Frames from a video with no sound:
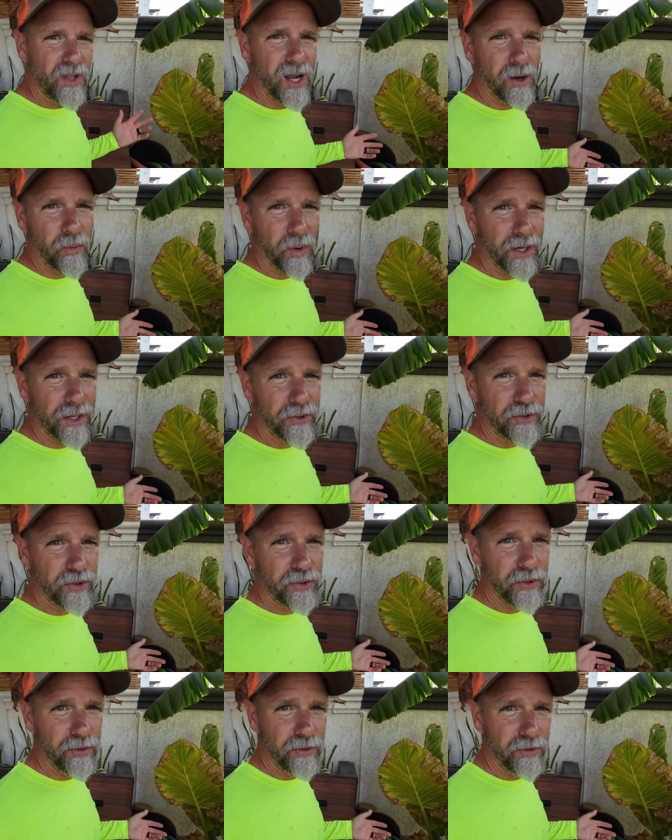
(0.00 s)
I wanted
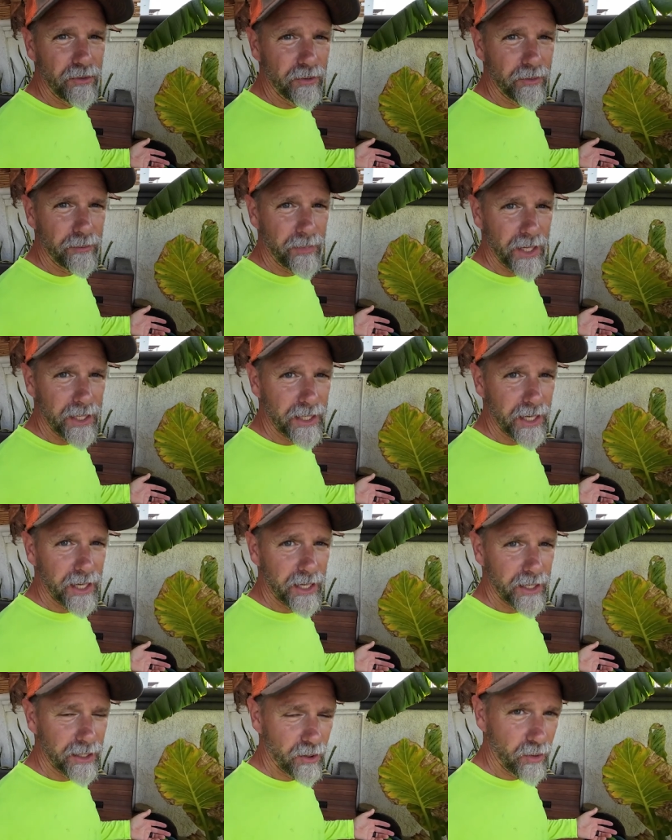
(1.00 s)
to make
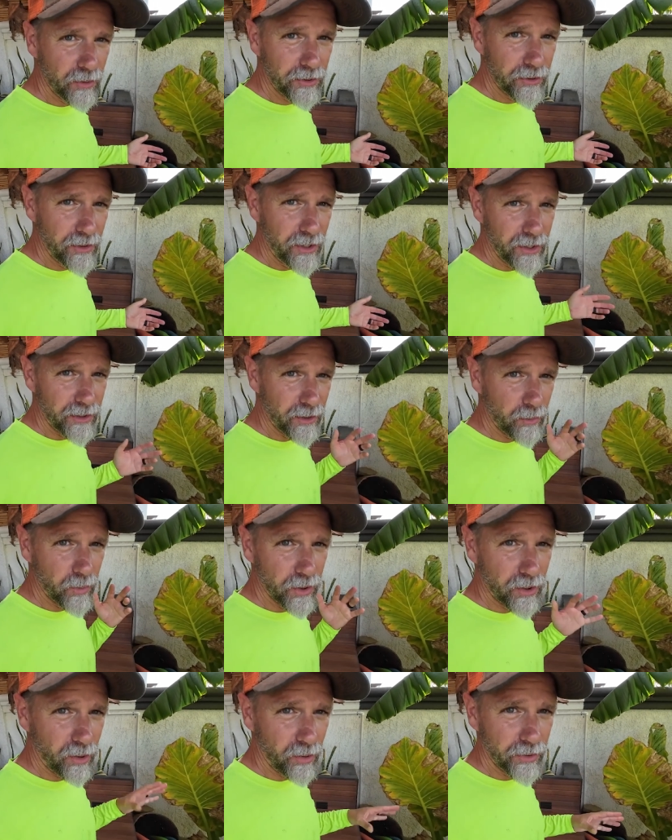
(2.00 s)
a holder that
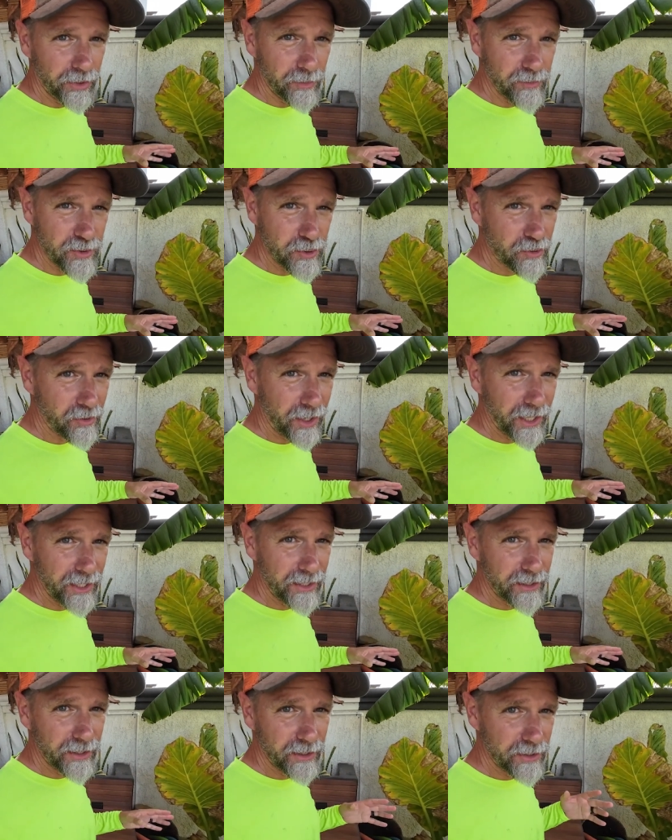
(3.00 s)
would hold them
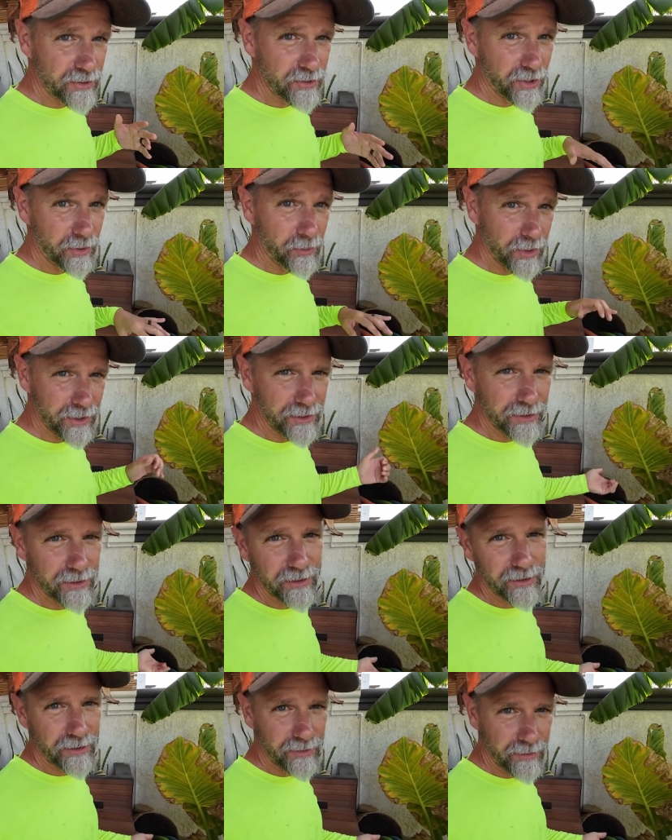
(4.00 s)
straight, and so they would
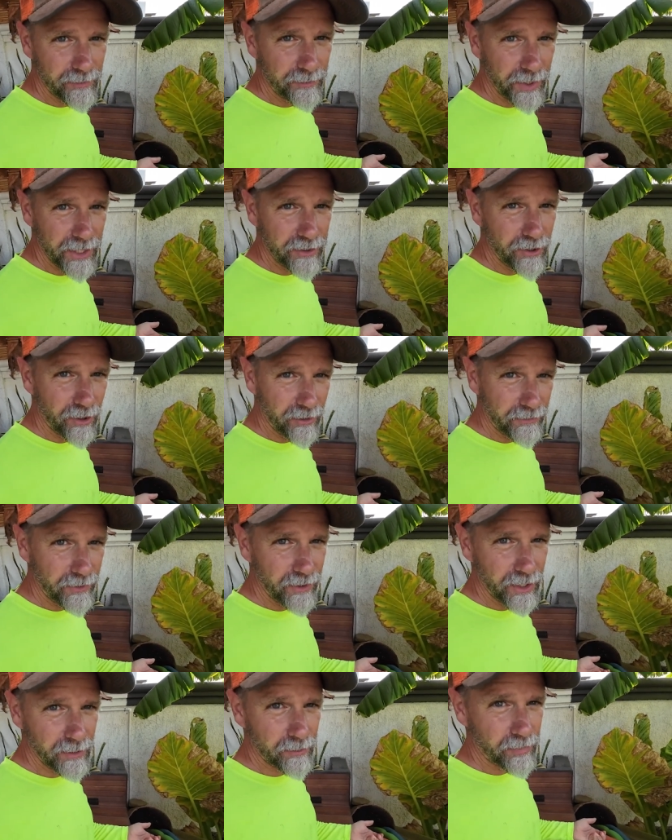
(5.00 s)
bend
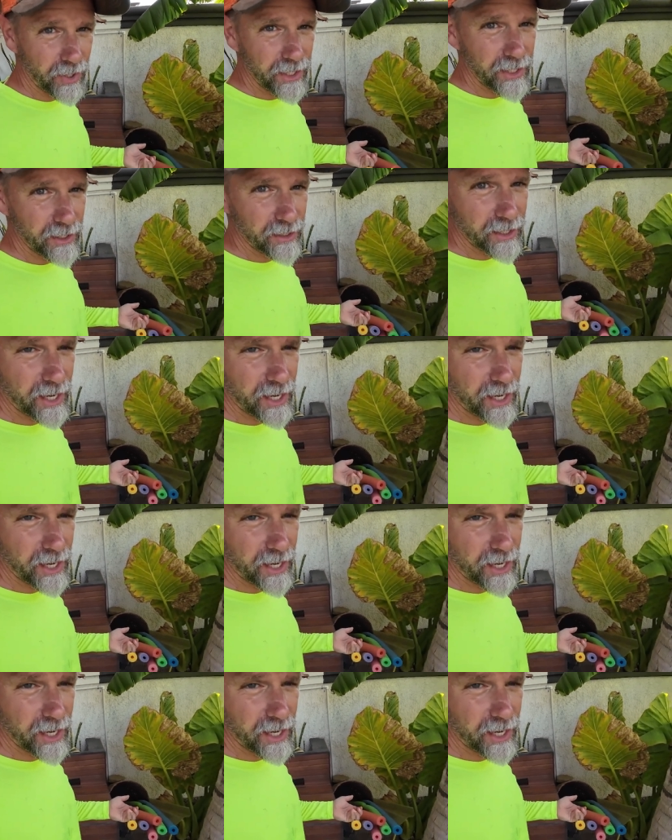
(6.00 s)
over and break in